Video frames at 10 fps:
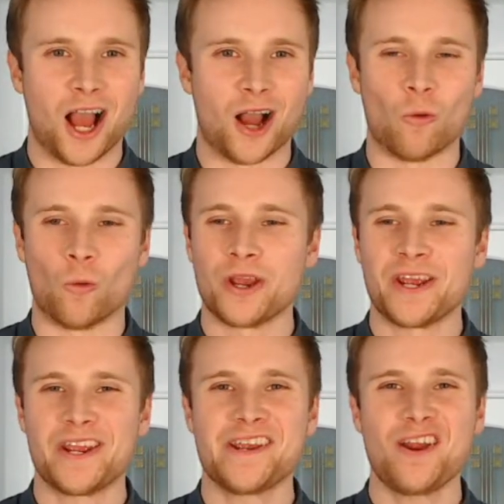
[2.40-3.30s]
And
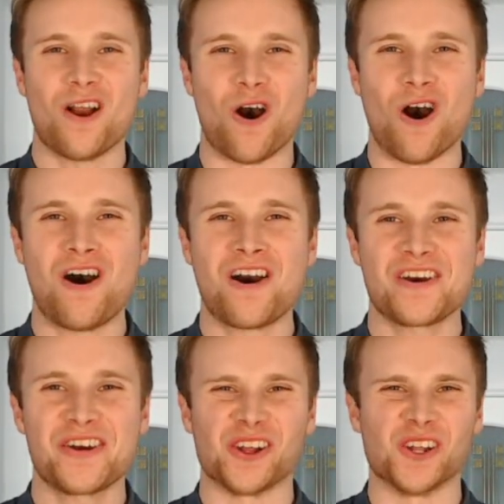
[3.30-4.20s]
we
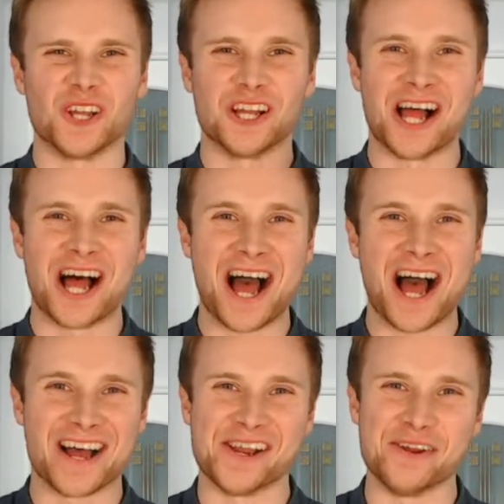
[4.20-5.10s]
are
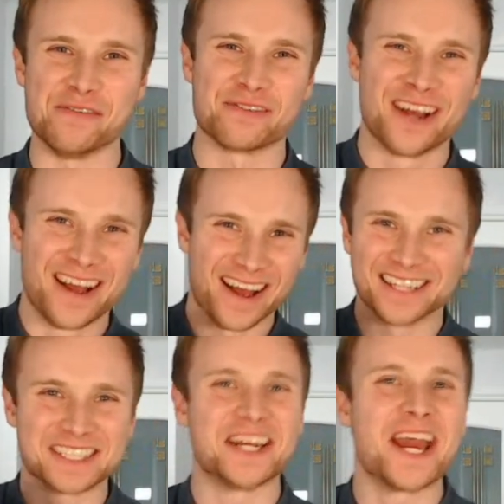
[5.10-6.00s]
live.
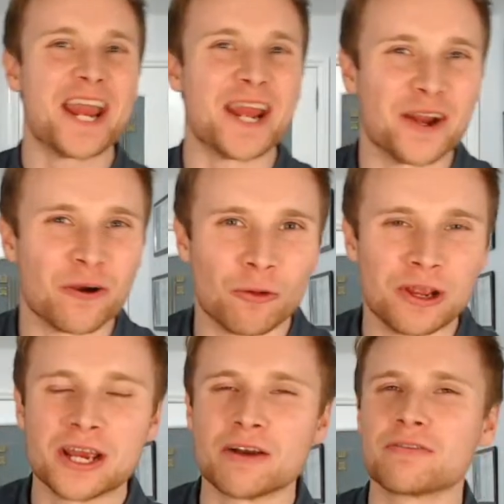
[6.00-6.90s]
And today we
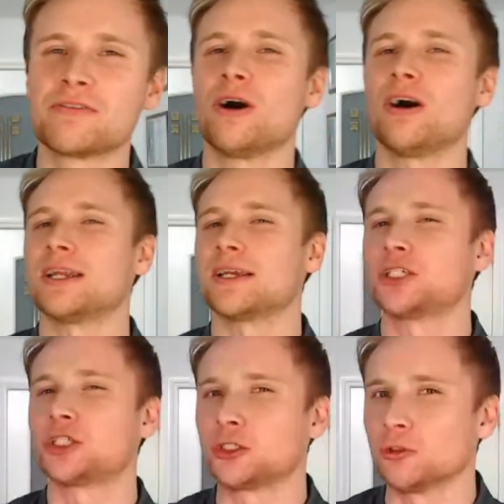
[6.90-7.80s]
have got an
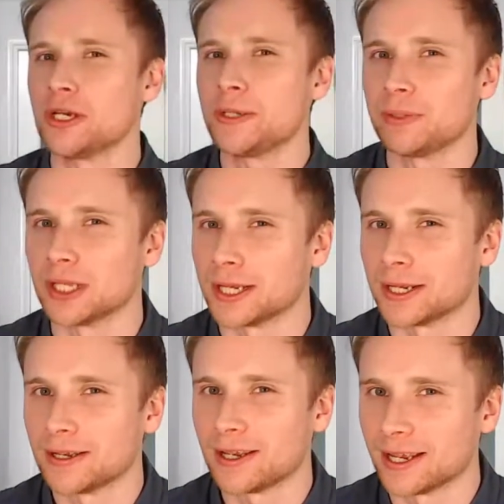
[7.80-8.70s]
extremely
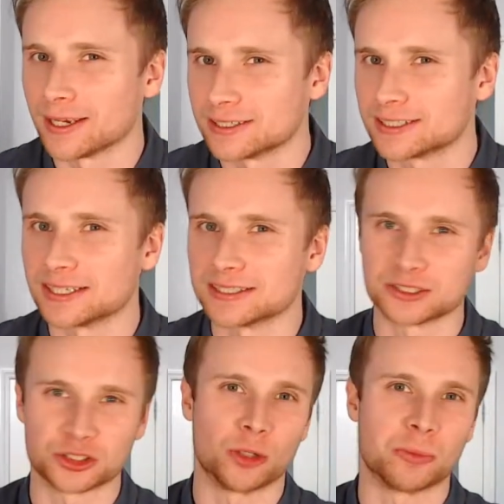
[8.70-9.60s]
exciting
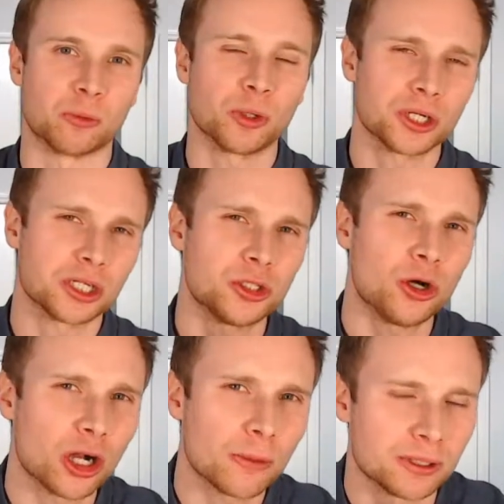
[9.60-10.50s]
topic. We're going to
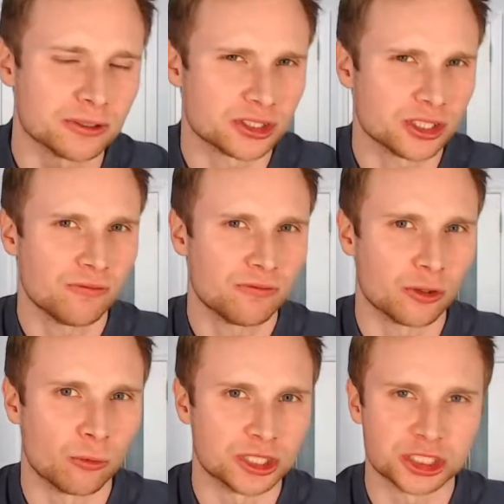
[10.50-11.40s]
talk about
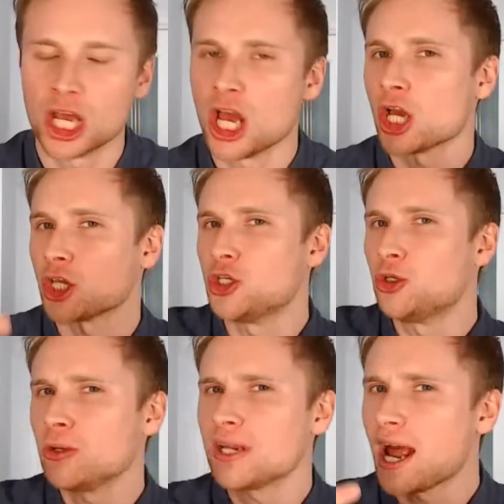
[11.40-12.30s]
something which
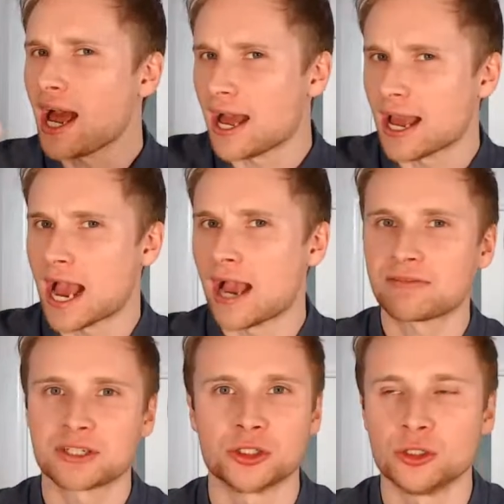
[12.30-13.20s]
you and I have
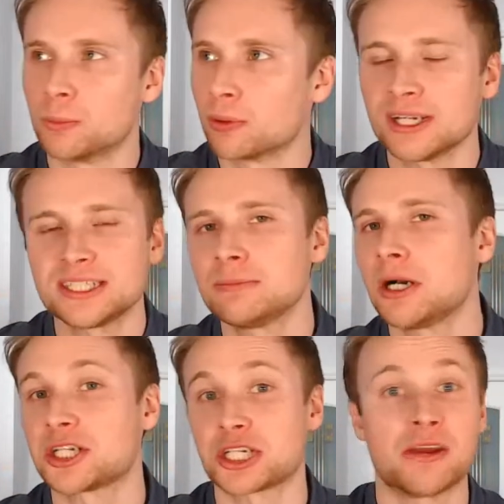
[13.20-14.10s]
to do pretty
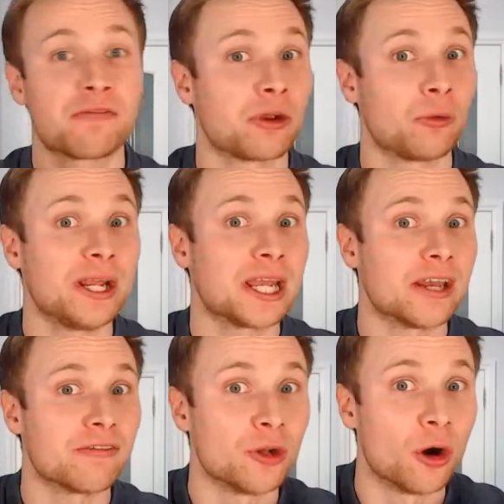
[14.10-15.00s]
much every week,
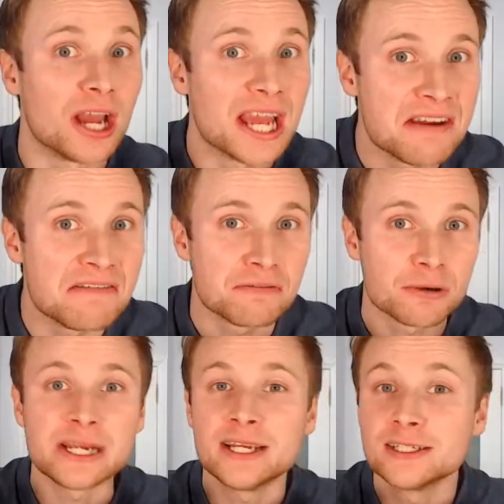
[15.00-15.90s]
if not
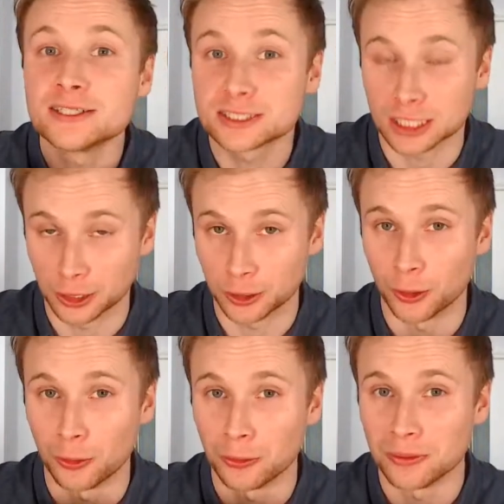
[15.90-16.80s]
every
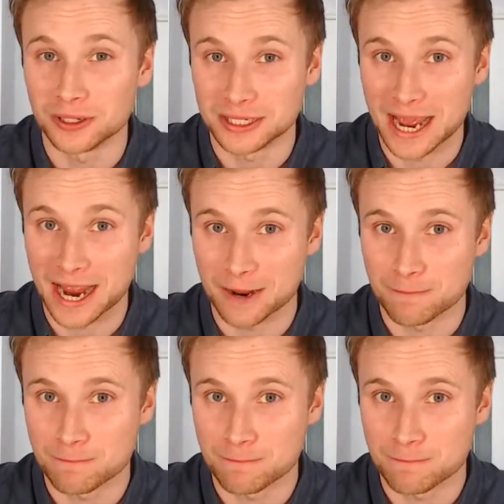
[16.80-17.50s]
single day.